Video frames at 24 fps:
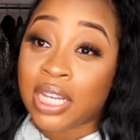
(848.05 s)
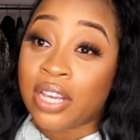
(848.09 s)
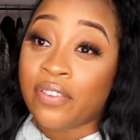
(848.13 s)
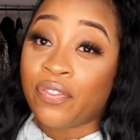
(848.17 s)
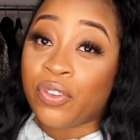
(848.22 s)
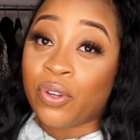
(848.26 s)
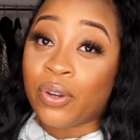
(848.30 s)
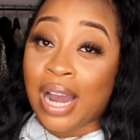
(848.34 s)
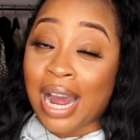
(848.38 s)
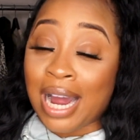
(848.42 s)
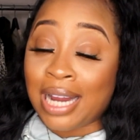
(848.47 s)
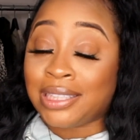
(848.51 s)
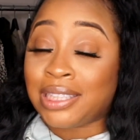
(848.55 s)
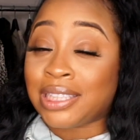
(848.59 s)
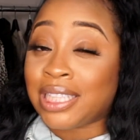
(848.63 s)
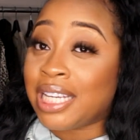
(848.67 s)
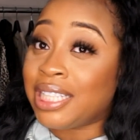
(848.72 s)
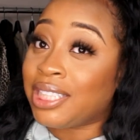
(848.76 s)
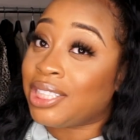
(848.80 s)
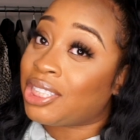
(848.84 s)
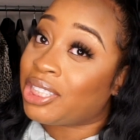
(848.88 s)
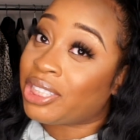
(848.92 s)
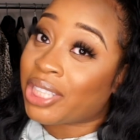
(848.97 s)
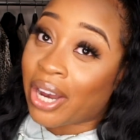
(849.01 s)
If you guys
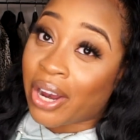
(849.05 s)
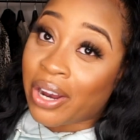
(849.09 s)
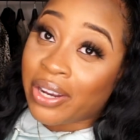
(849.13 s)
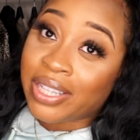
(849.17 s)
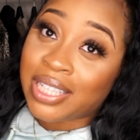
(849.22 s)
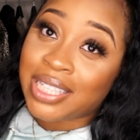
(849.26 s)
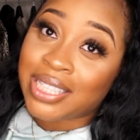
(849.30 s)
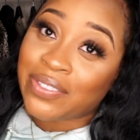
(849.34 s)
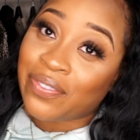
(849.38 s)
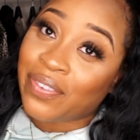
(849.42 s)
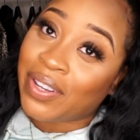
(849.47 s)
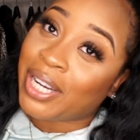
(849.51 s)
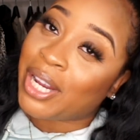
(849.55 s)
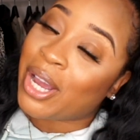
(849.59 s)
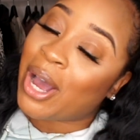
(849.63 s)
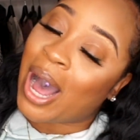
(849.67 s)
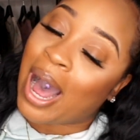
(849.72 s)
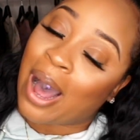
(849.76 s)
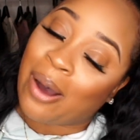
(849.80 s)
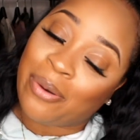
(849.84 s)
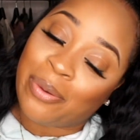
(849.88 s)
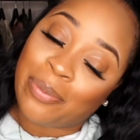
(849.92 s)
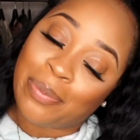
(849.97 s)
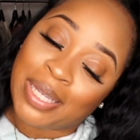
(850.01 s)
can share this video,
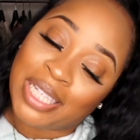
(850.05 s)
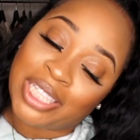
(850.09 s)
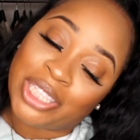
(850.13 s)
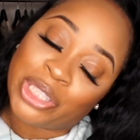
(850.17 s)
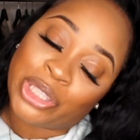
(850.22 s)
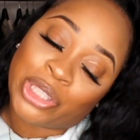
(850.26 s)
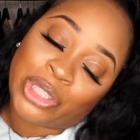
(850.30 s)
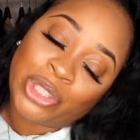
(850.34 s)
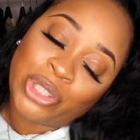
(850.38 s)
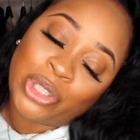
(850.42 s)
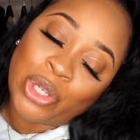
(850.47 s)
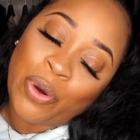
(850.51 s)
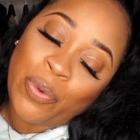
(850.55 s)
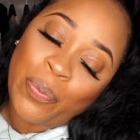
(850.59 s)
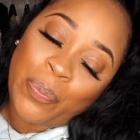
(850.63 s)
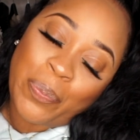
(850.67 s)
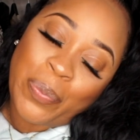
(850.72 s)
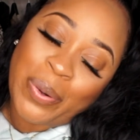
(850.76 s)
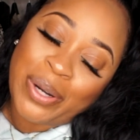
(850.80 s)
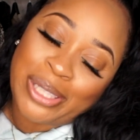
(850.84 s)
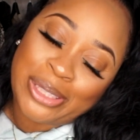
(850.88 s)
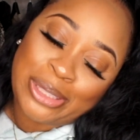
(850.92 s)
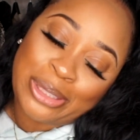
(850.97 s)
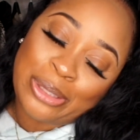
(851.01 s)
I would be
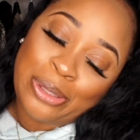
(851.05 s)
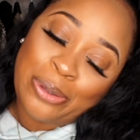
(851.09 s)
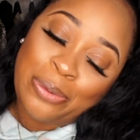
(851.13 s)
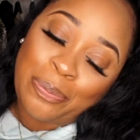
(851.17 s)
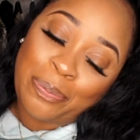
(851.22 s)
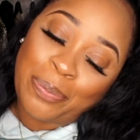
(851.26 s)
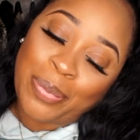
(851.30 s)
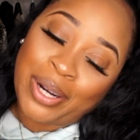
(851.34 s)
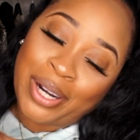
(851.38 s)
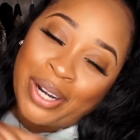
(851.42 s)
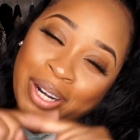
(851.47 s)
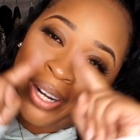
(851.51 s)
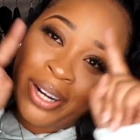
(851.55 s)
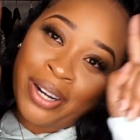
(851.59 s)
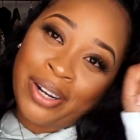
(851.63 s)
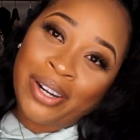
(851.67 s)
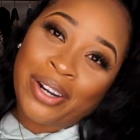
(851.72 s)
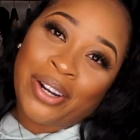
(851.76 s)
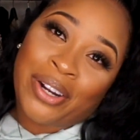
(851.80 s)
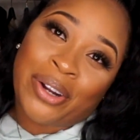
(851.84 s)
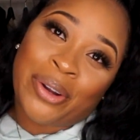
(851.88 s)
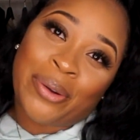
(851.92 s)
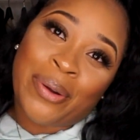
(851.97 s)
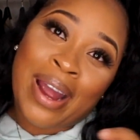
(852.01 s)
super
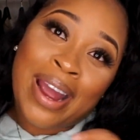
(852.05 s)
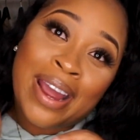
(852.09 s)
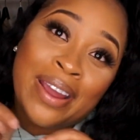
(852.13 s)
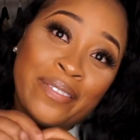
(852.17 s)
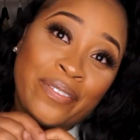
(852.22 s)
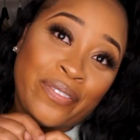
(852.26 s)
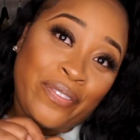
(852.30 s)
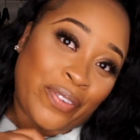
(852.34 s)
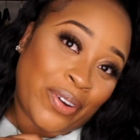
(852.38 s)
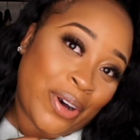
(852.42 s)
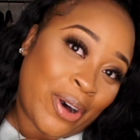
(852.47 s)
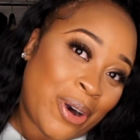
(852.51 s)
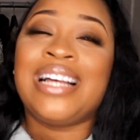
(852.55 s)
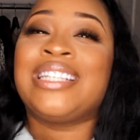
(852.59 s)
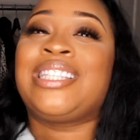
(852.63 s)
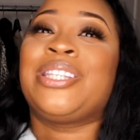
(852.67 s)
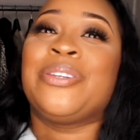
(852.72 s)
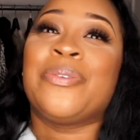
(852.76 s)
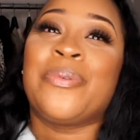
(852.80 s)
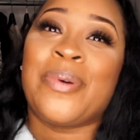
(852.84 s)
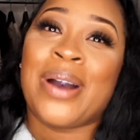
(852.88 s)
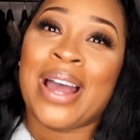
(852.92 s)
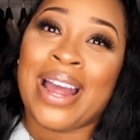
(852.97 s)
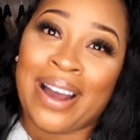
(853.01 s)
grateful
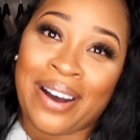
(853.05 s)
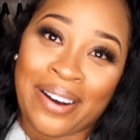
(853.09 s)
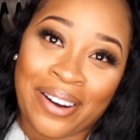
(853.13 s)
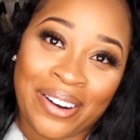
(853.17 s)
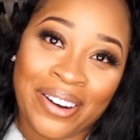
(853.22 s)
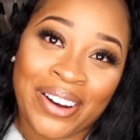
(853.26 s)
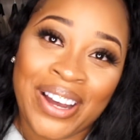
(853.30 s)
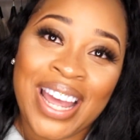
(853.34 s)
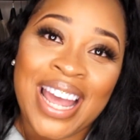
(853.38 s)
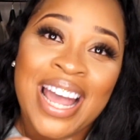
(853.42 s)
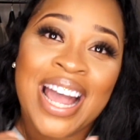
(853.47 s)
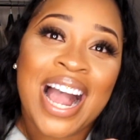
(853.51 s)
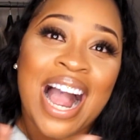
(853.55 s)
as well.